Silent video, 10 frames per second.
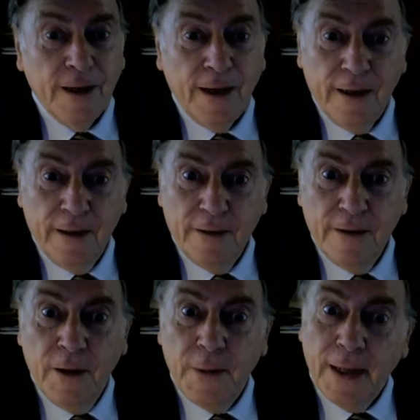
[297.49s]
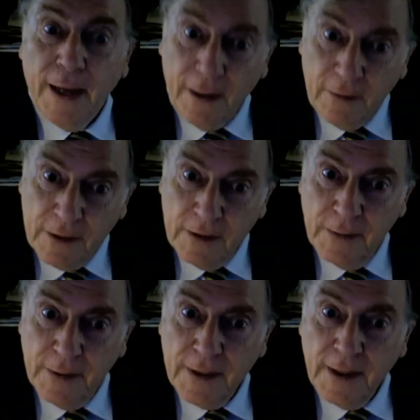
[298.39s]
and knowing how to do
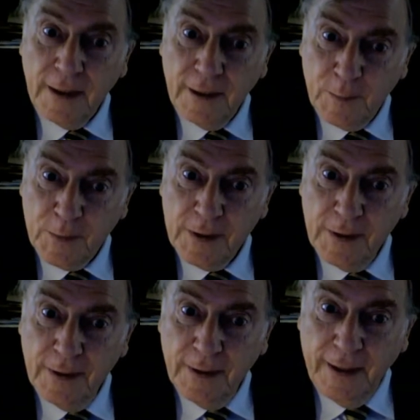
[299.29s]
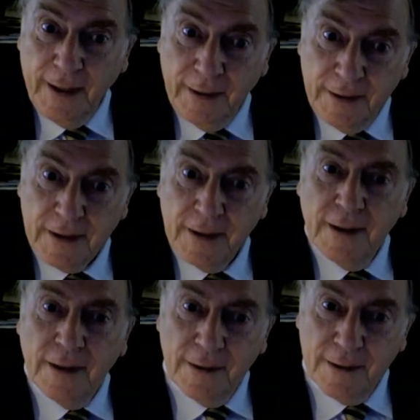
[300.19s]
it helps. Hence
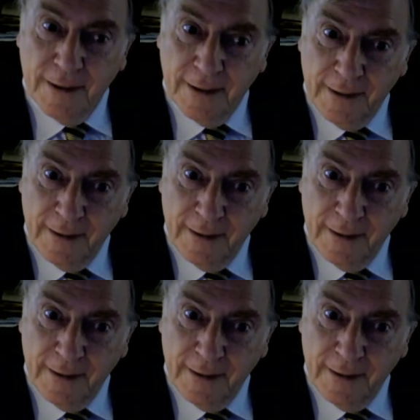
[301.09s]
this little